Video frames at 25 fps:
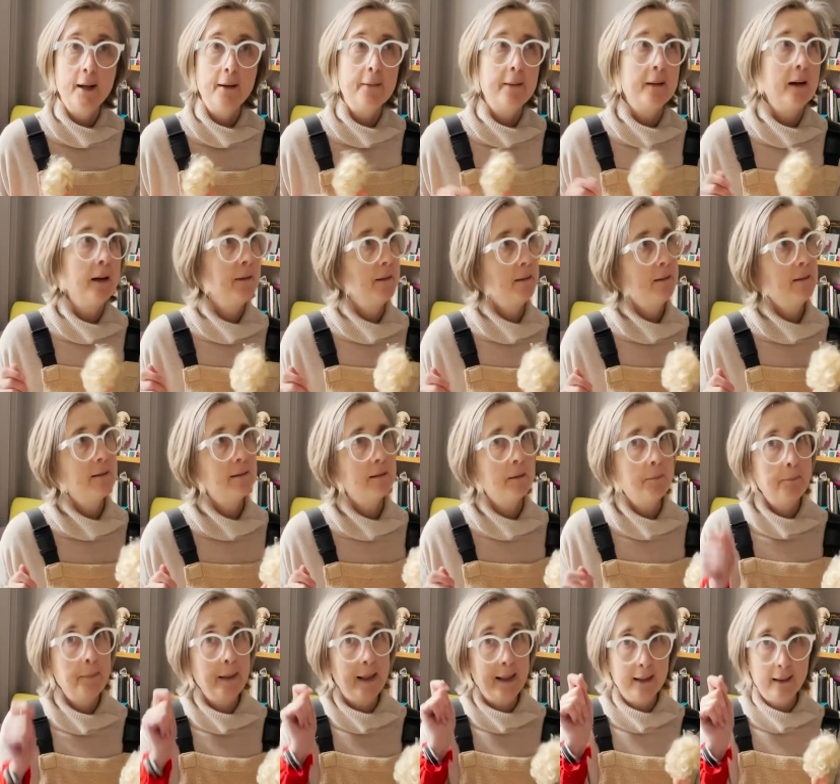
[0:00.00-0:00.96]
I think there's a
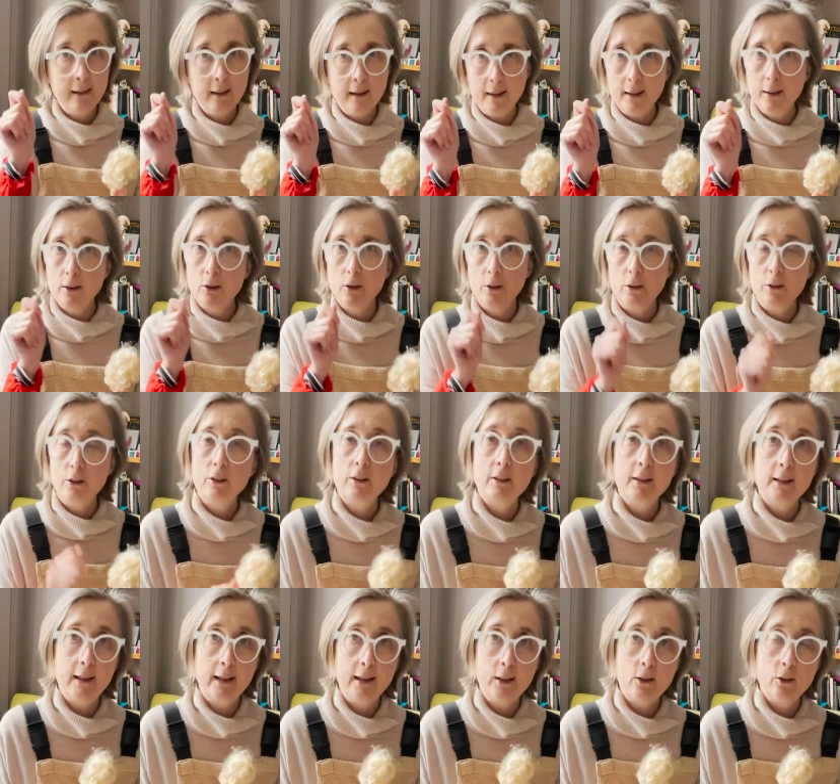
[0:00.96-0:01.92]
bell icon you can
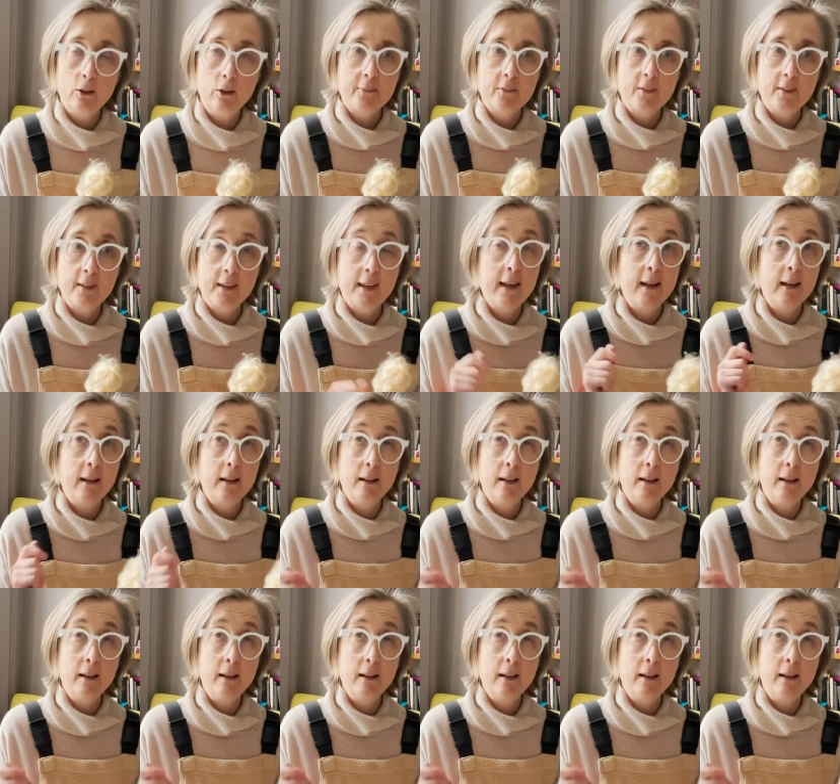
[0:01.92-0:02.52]
click on to get